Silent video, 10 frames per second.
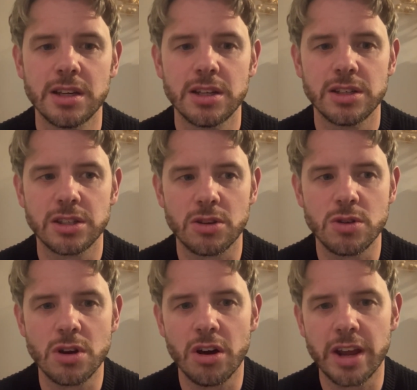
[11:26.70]
So
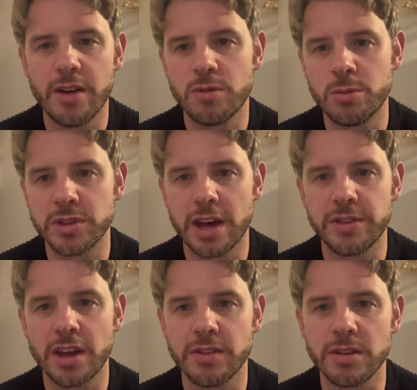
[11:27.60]
you can't have one without
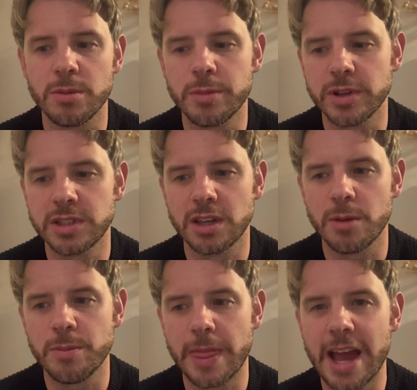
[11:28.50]
the other. But
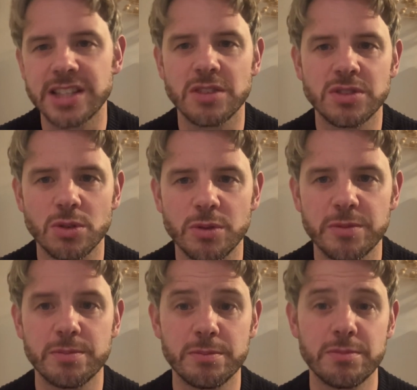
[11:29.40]
as I've sort of
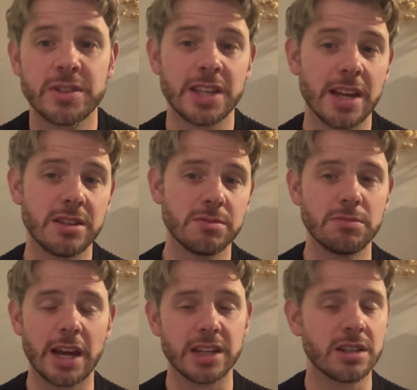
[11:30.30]
said
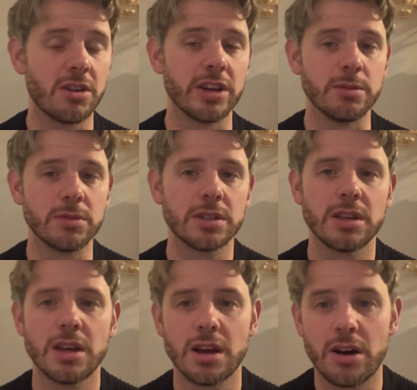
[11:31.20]
at times,
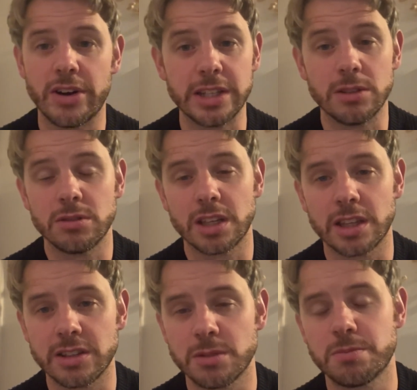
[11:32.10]
I do think
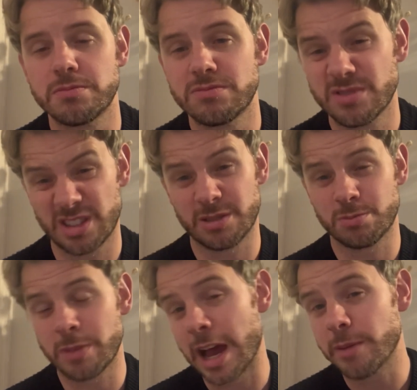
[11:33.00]
there's
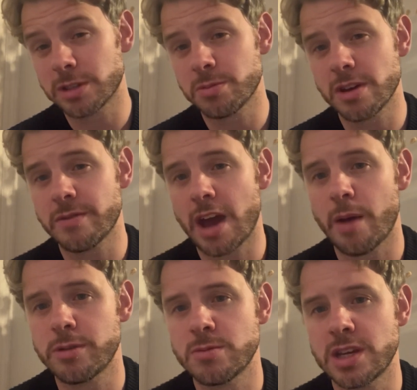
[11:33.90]
perhaps a bit of a
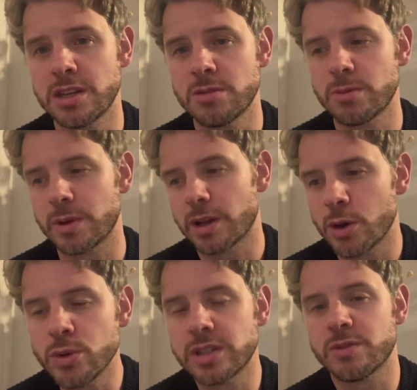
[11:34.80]
happy medium. I mean,
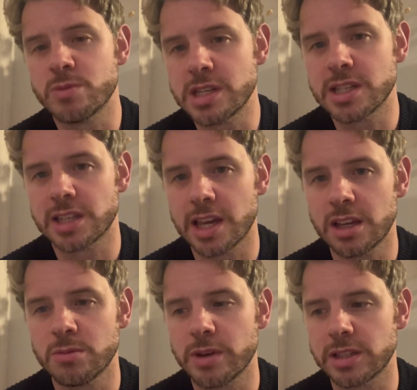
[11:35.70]
who is it for me to say
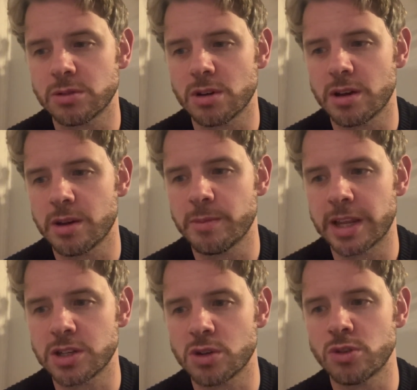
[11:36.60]
compared to a
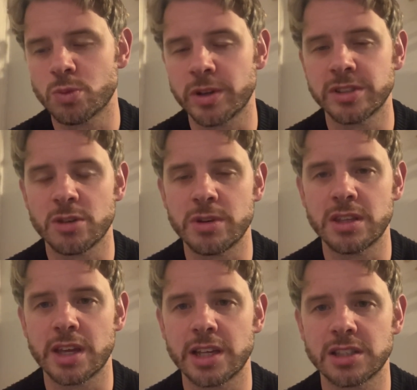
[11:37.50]
manager who's won so many
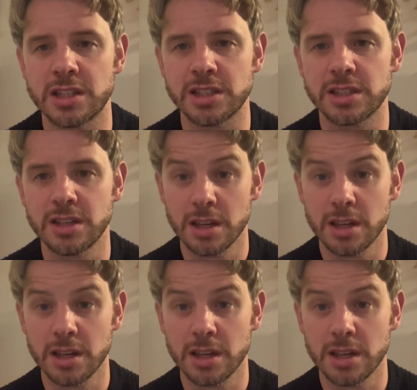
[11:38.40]
things and has